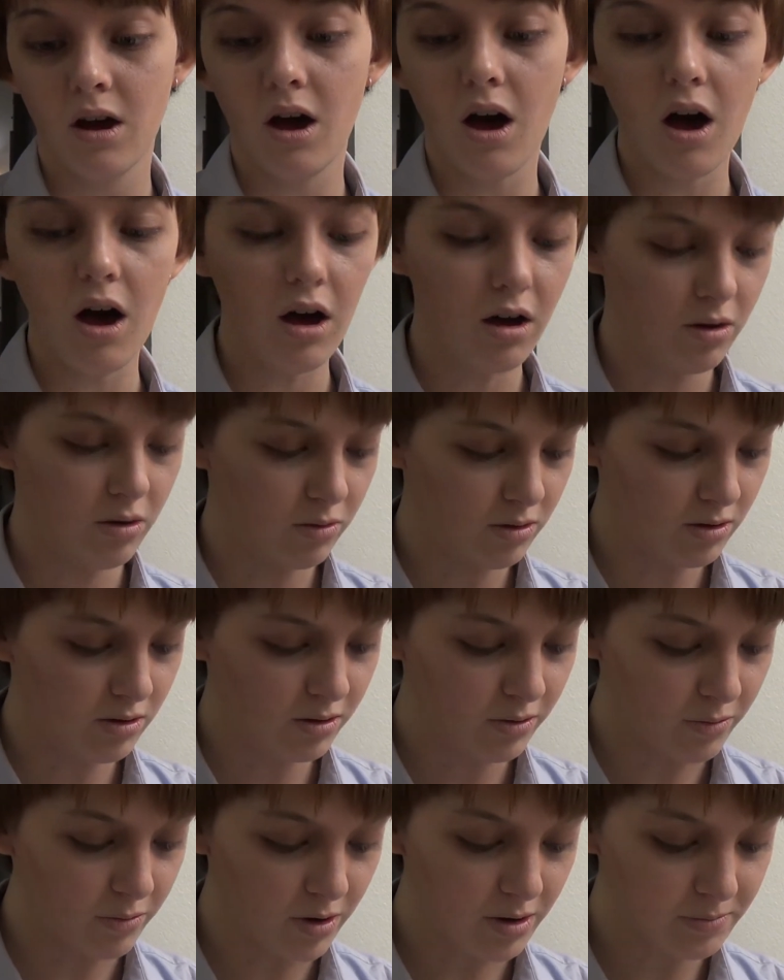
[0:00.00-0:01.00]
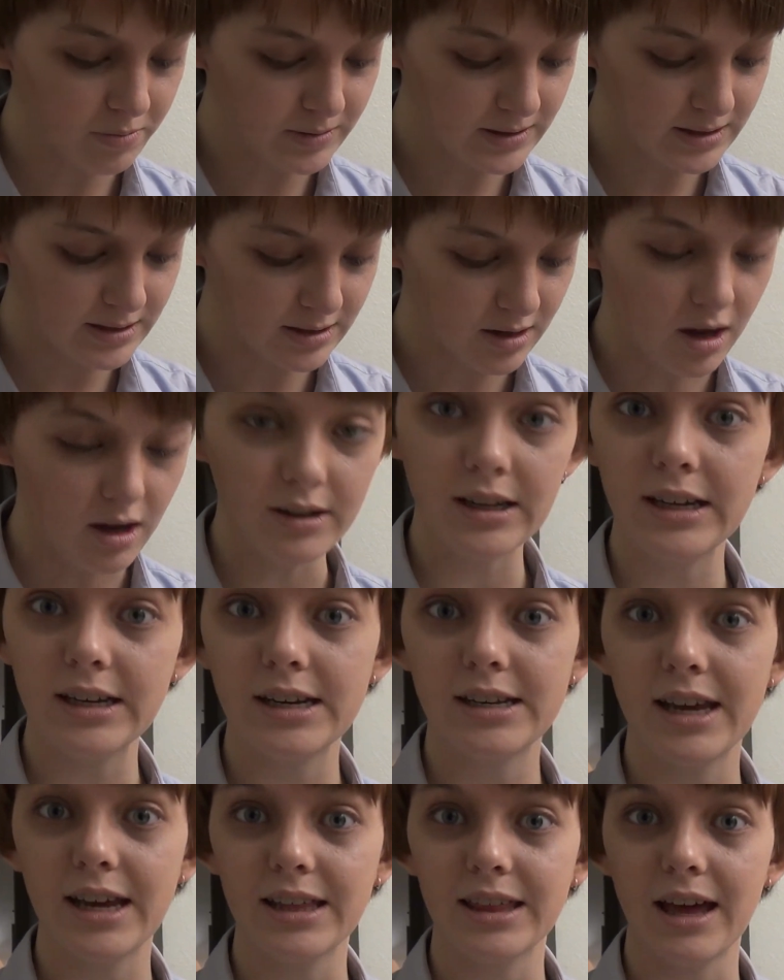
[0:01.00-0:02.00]
Oh, whoops. I'll need to
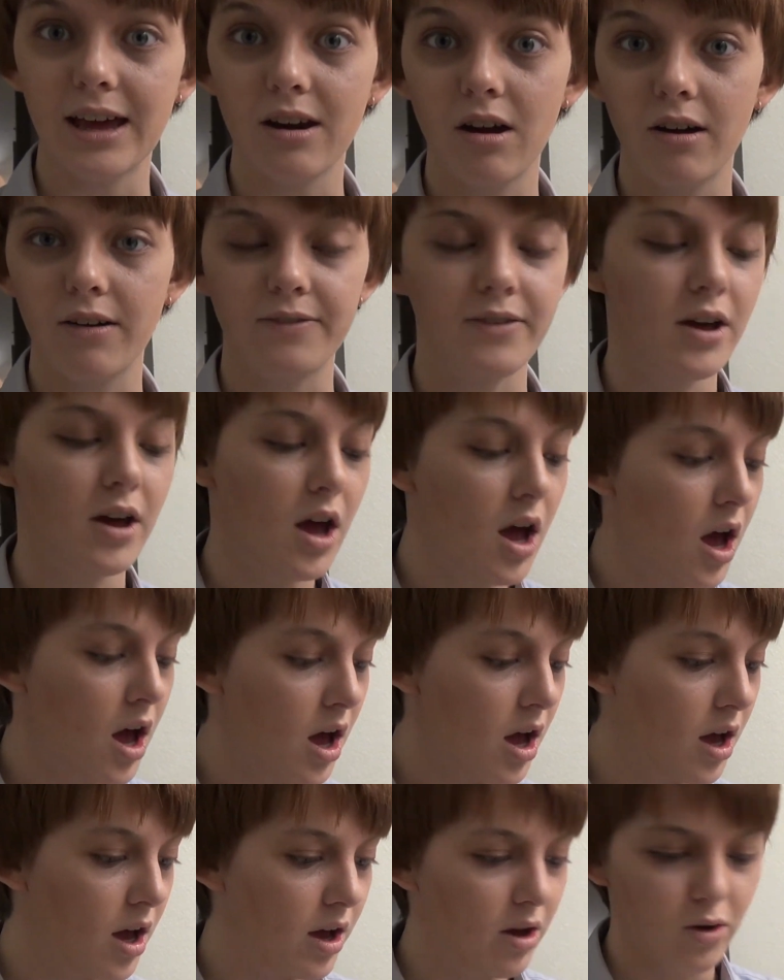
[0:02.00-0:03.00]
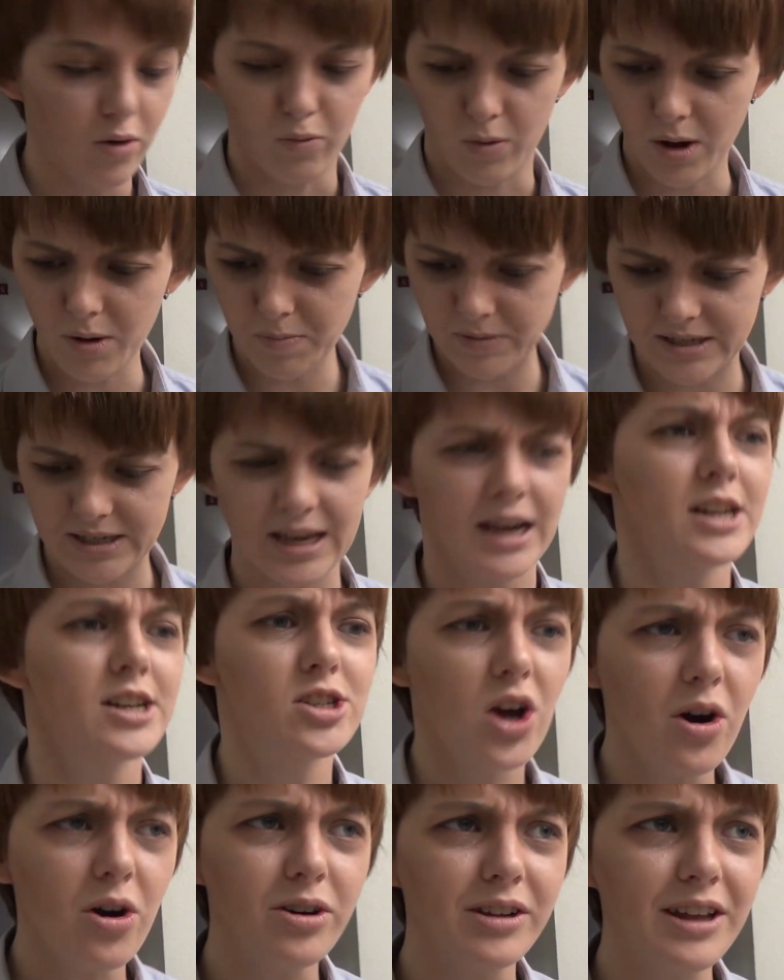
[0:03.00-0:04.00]
take that off. Whoops.
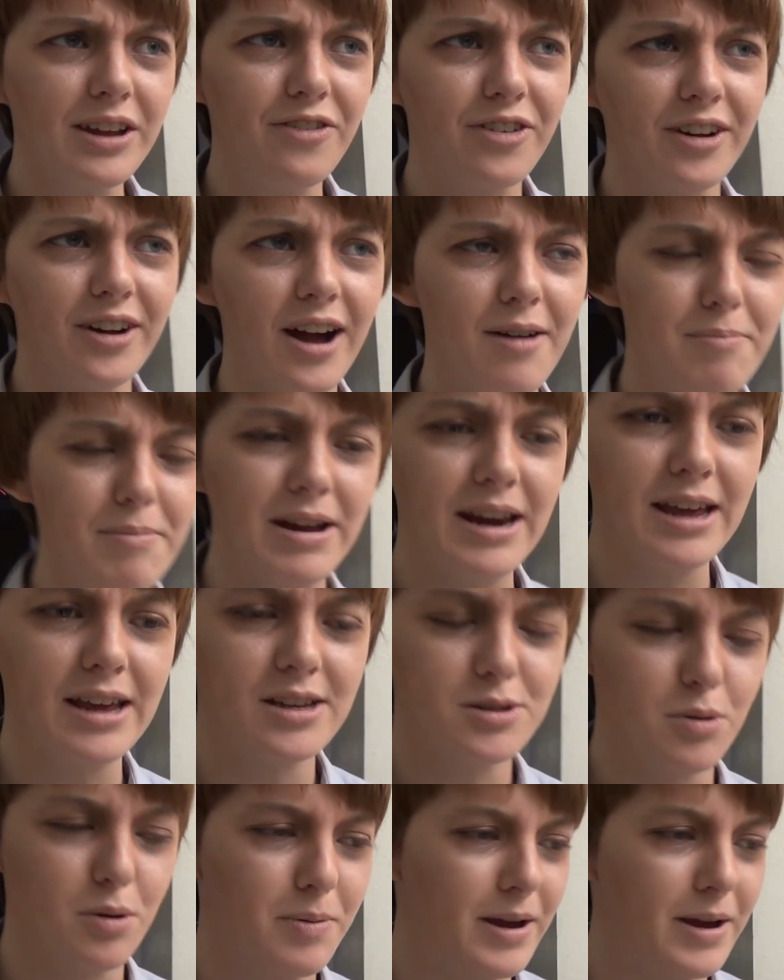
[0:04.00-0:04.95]
Totally forgot my nails were